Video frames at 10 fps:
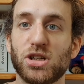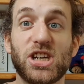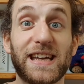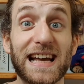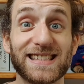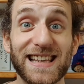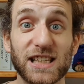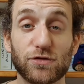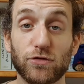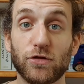she gets
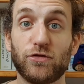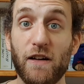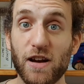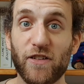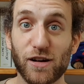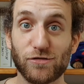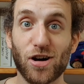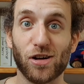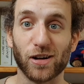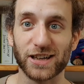things very, very
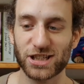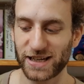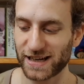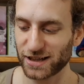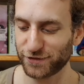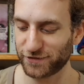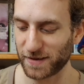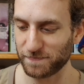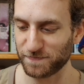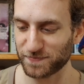wrong, and she kind of,
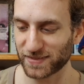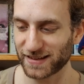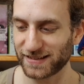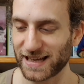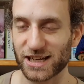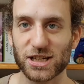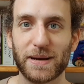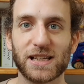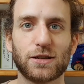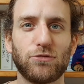she
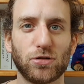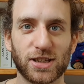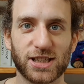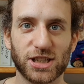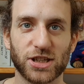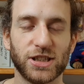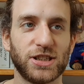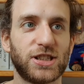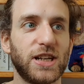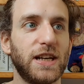makes the wrong
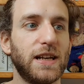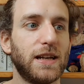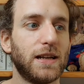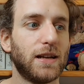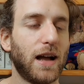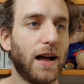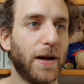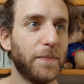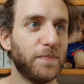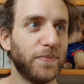decisions.
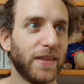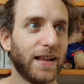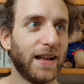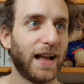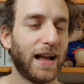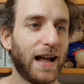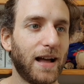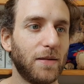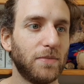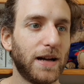And
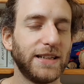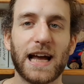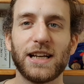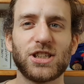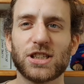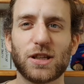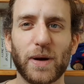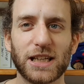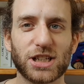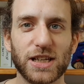just the way
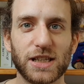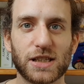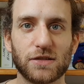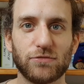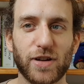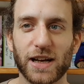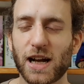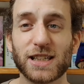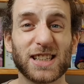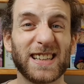that she's written, I
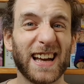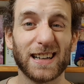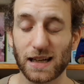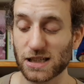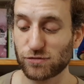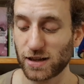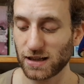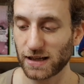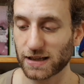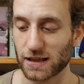just really
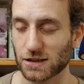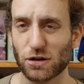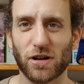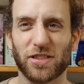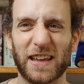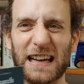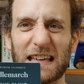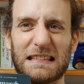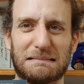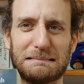like her. Dorothea!